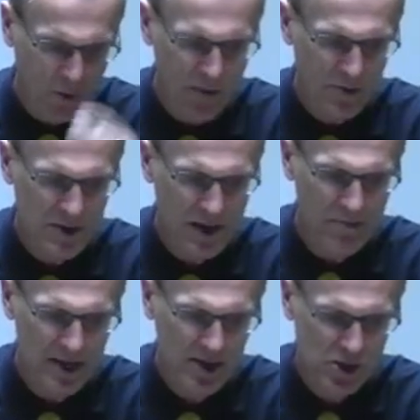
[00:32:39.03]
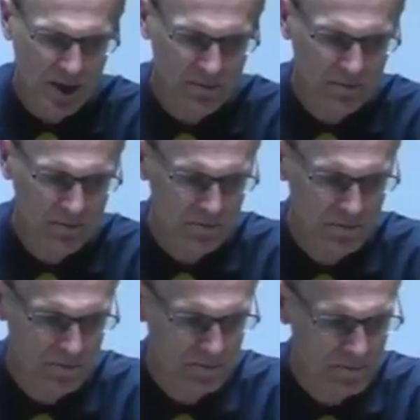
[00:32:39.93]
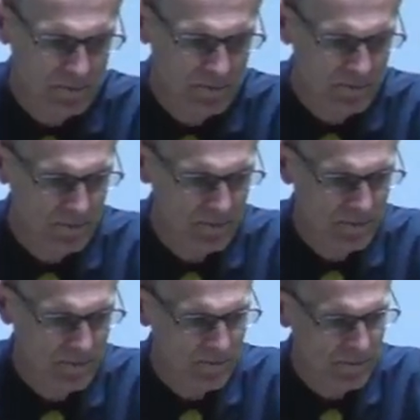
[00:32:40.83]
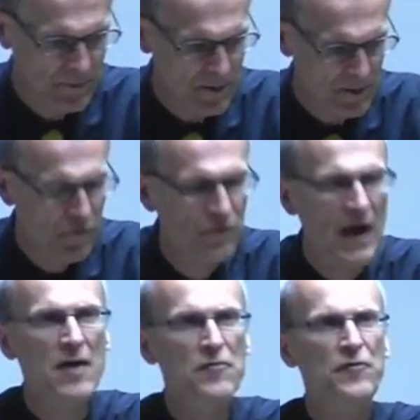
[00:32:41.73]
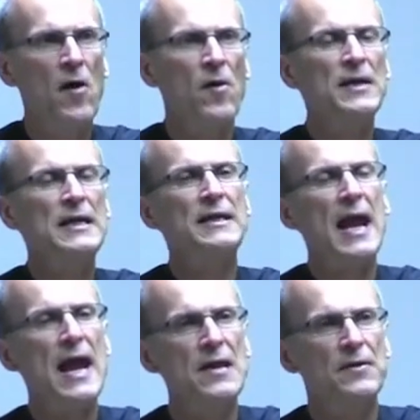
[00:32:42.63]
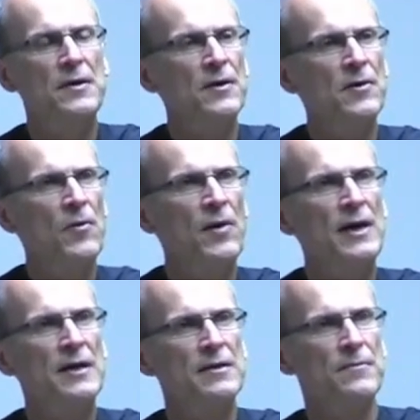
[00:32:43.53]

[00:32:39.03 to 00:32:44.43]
What was their mission? Bring down Daniel. Find fault in Daniel. You know what?